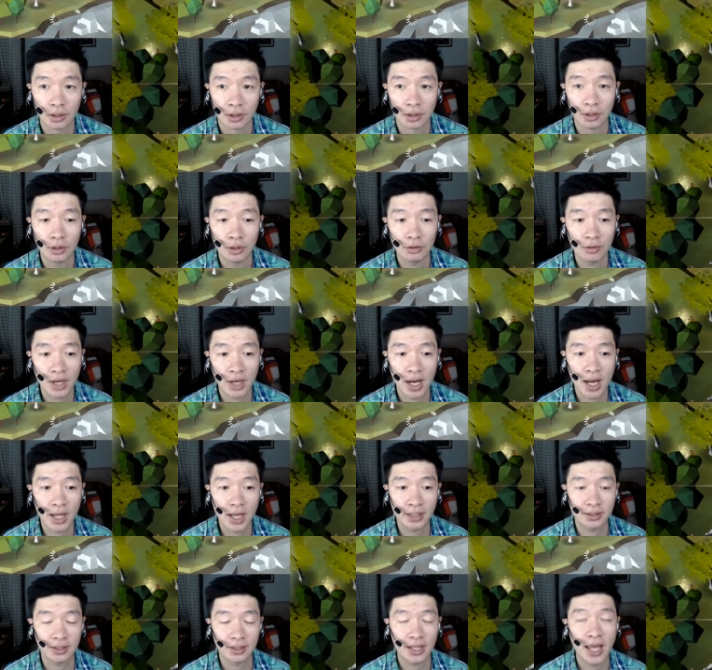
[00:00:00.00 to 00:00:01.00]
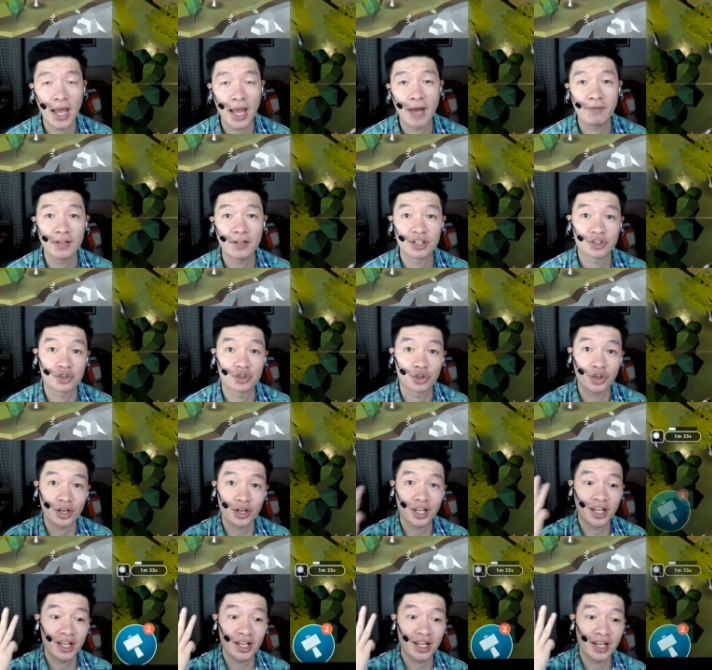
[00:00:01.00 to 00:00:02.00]
Alright, level
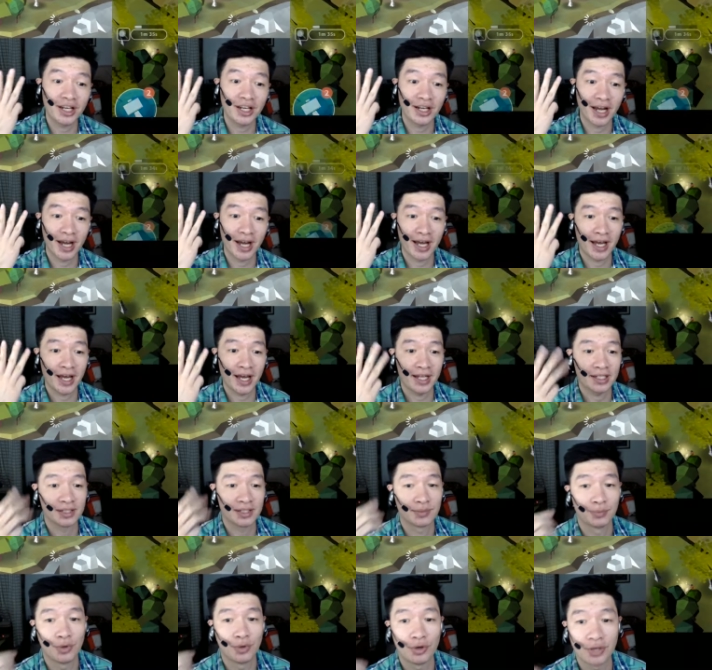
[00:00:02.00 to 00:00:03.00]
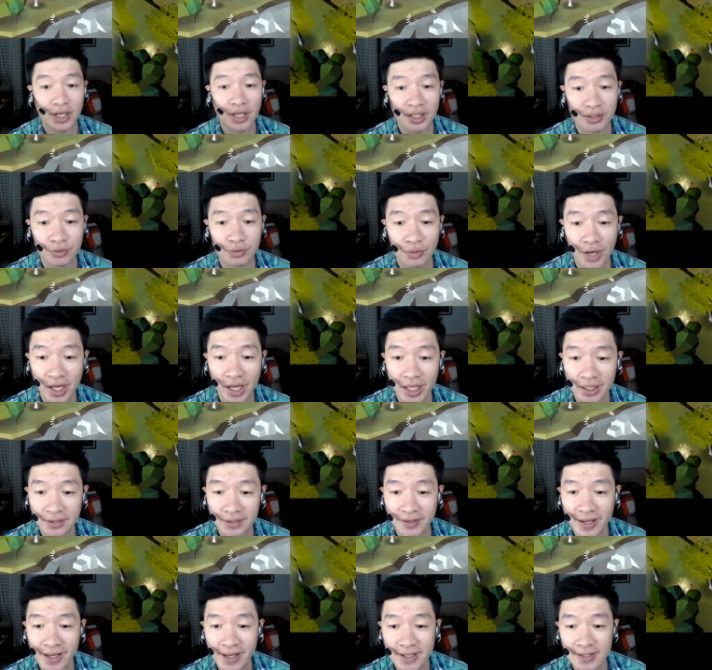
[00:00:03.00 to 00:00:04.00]
3. That's more than great.
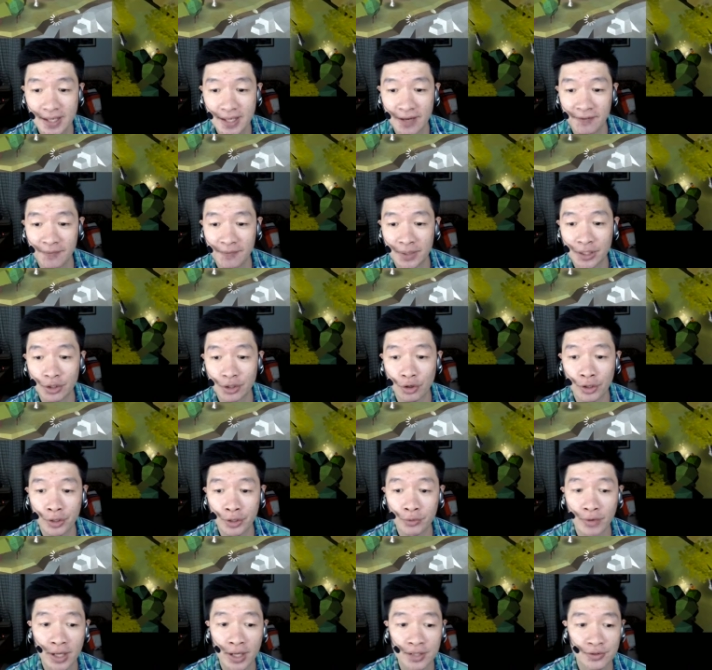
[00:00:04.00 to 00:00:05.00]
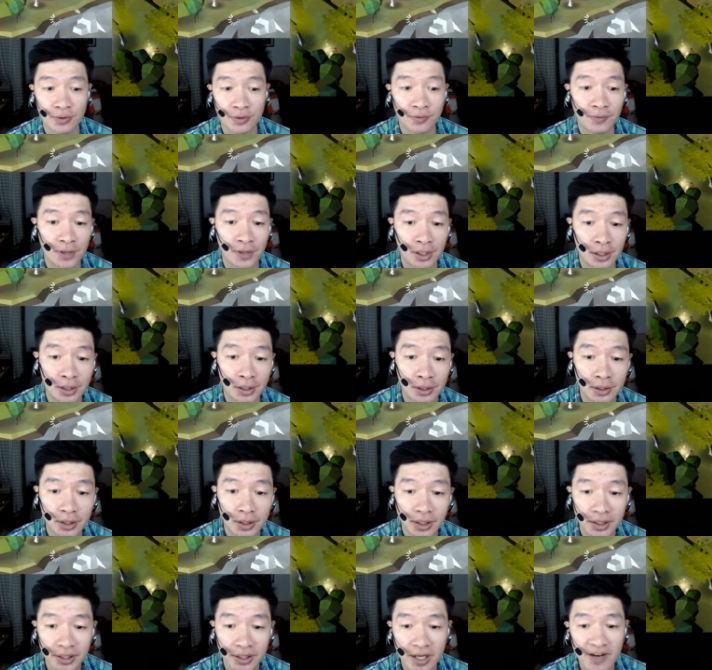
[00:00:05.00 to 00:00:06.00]
Things have been going well so far.
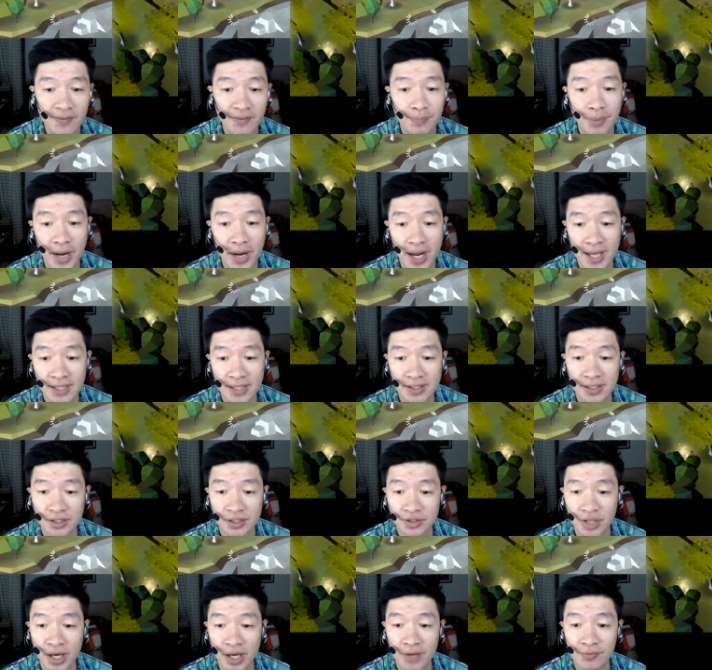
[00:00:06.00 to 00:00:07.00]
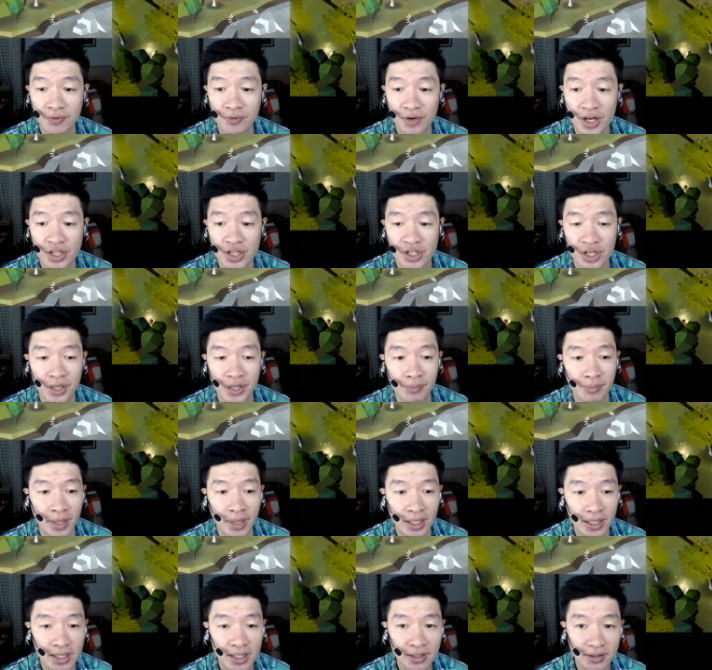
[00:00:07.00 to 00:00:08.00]
They have passed their time foraging and
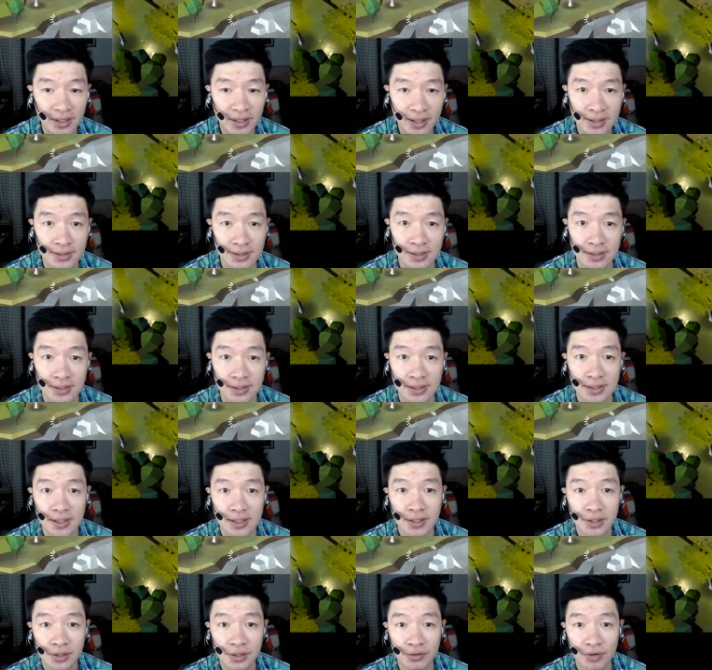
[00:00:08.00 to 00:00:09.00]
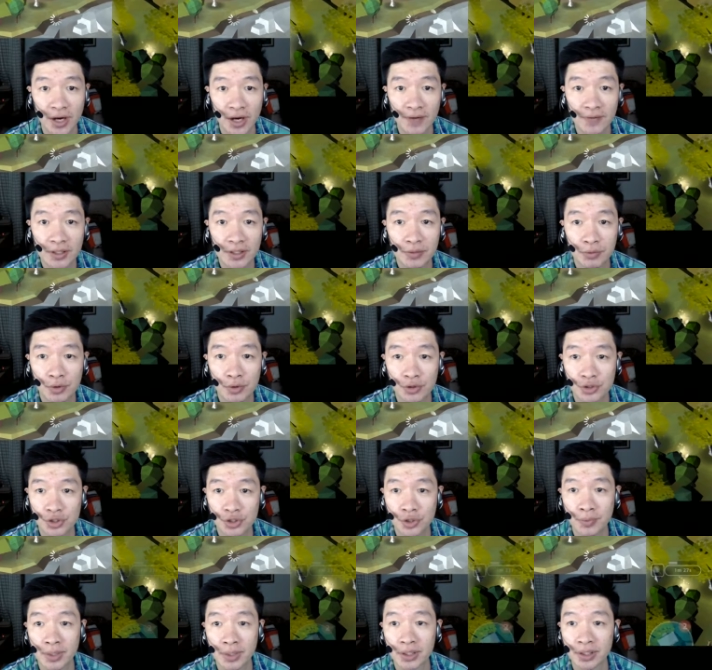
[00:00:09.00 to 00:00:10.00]
making things. Crafting the
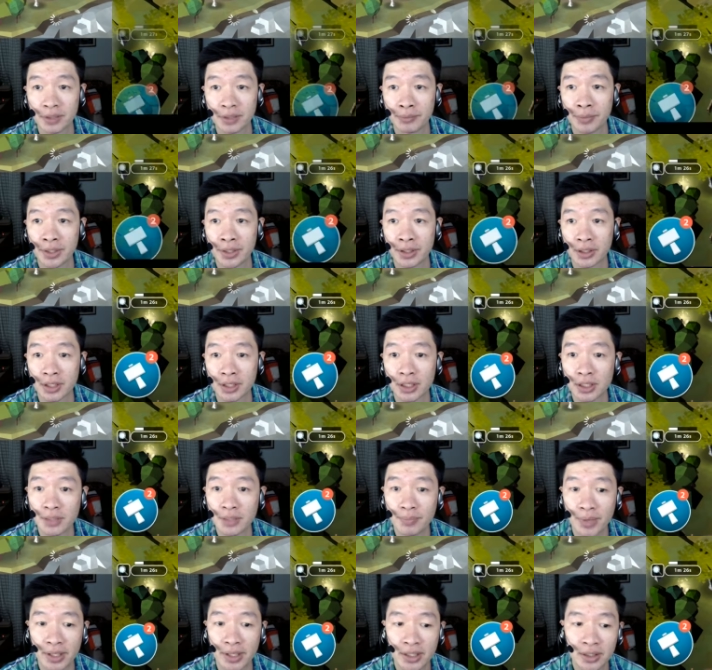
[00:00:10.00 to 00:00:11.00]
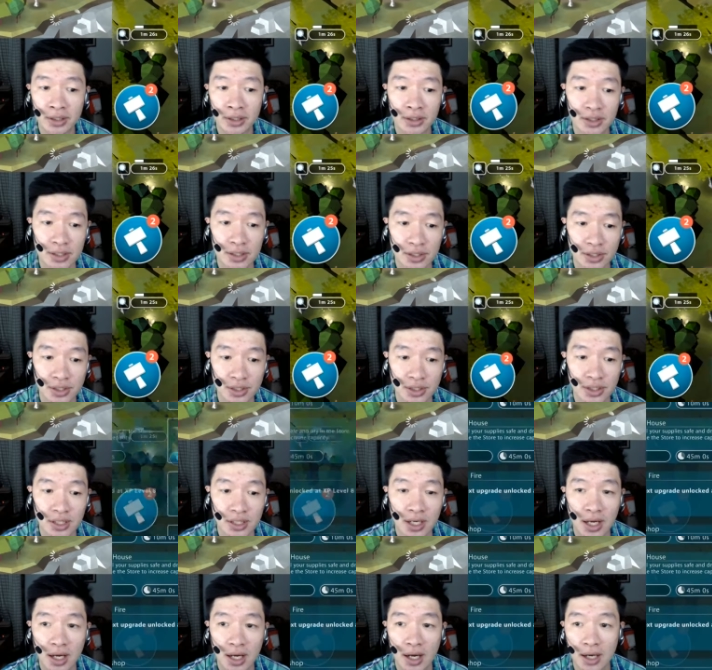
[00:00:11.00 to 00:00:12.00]
workshop and carpenter's
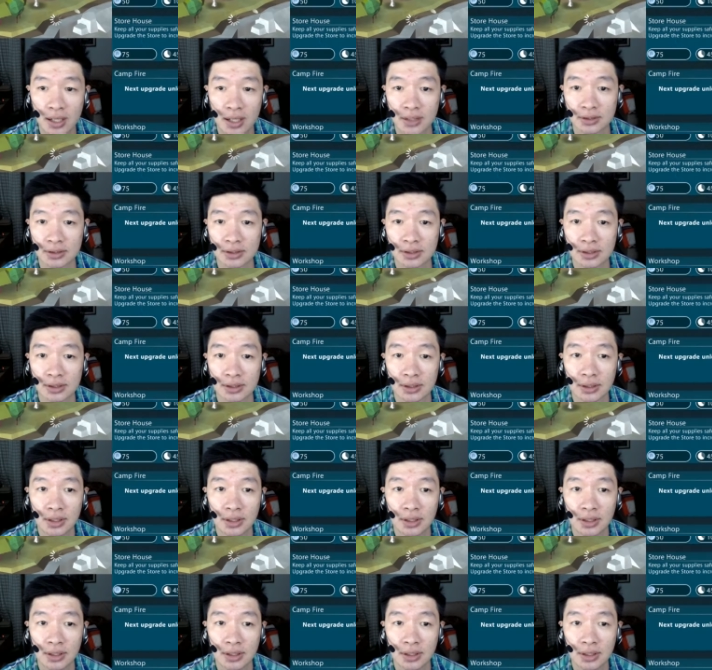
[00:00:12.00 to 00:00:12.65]
hut.